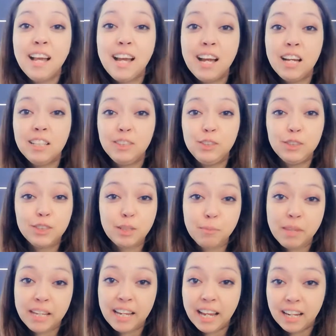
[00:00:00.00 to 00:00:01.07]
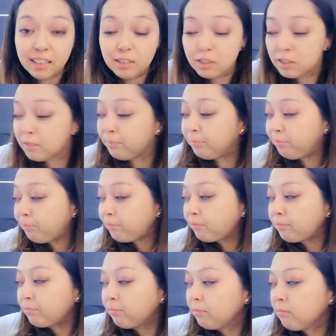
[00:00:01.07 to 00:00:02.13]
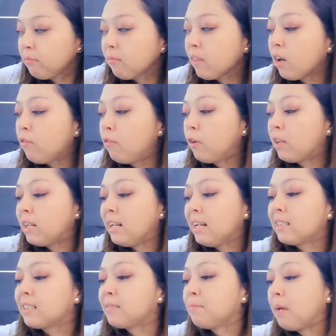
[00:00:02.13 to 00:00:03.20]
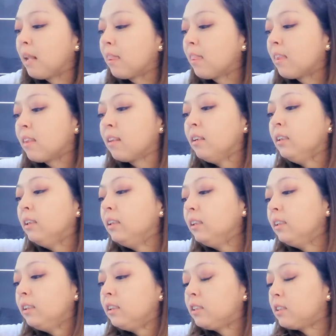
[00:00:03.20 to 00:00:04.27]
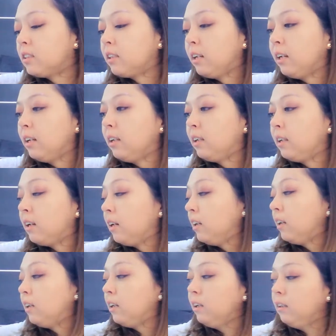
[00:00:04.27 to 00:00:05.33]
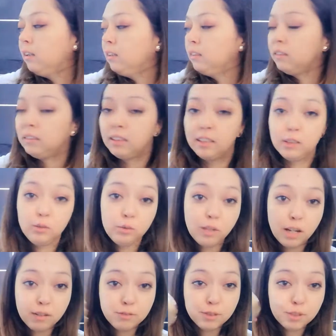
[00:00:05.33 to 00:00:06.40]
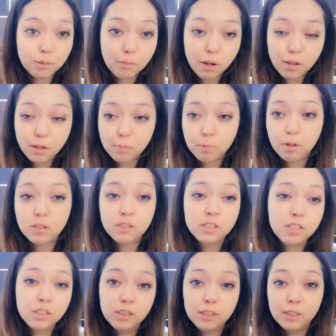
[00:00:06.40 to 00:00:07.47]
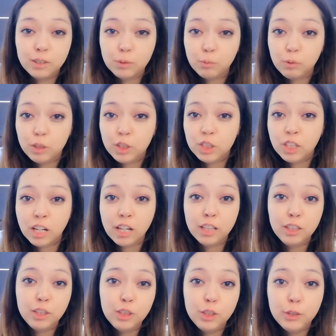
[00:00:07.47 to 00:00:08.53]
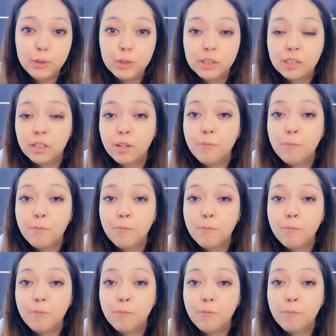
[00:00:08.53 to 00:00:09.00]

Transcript: and use something else for the next month. So then I do have some other bronzers which I used